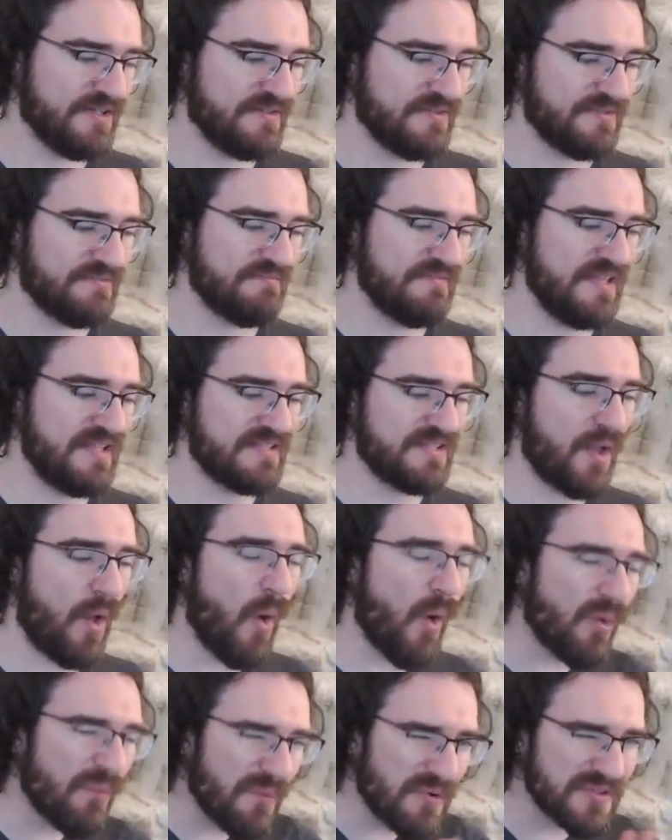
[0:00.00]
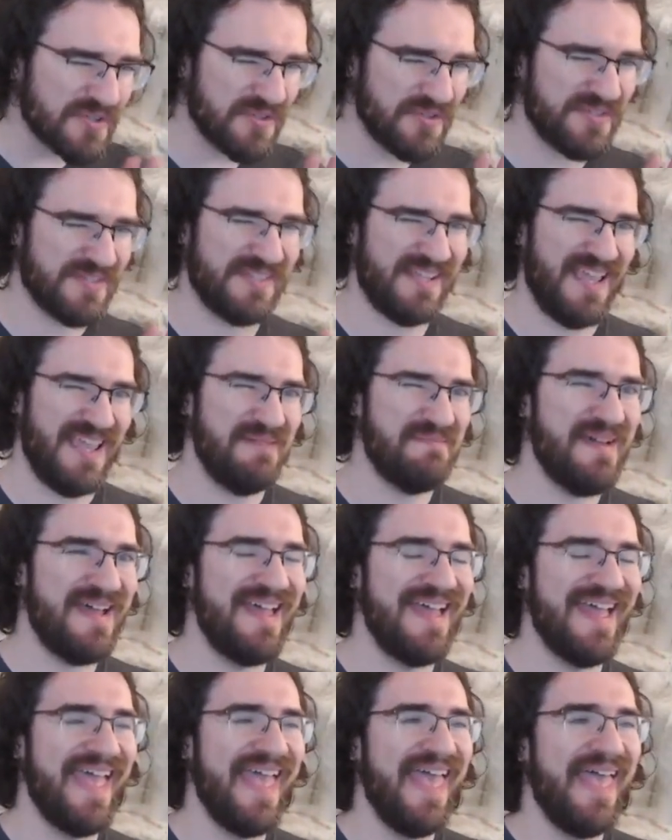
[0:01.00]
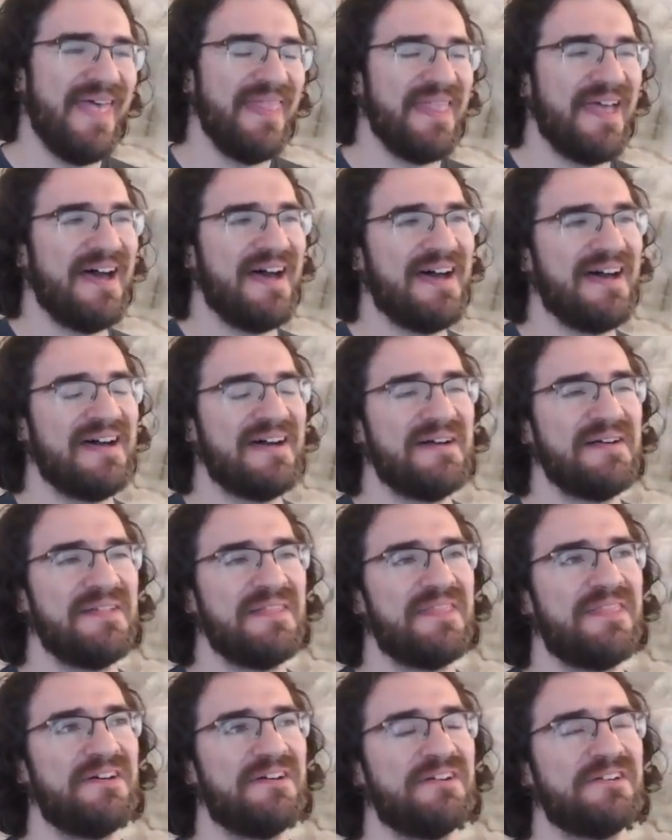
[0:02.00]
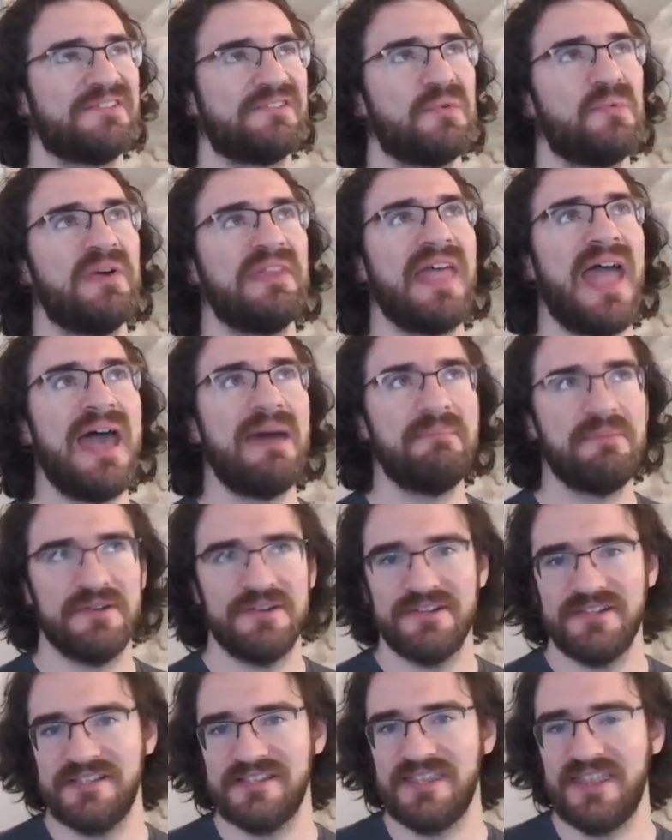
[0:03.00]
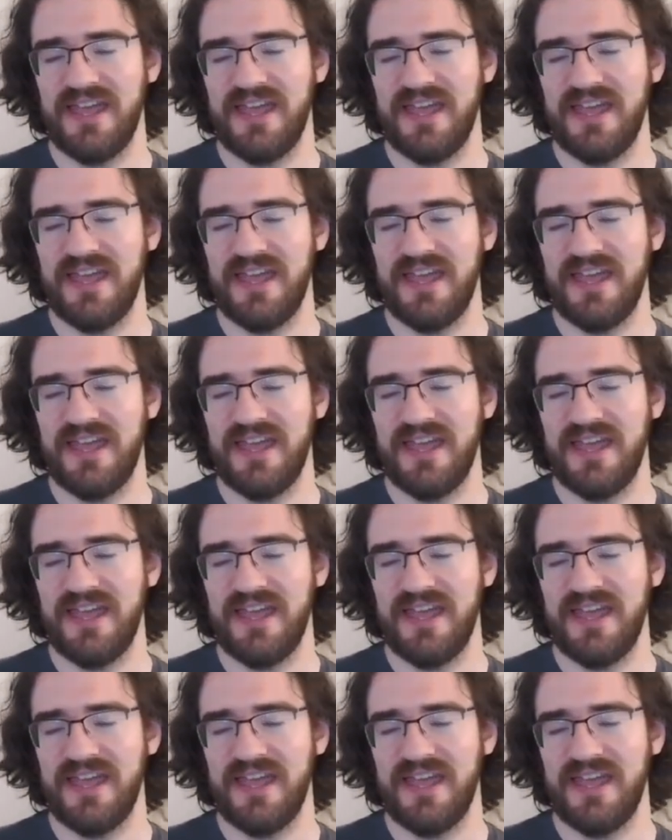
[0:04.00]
it's almost the same. So what happened is that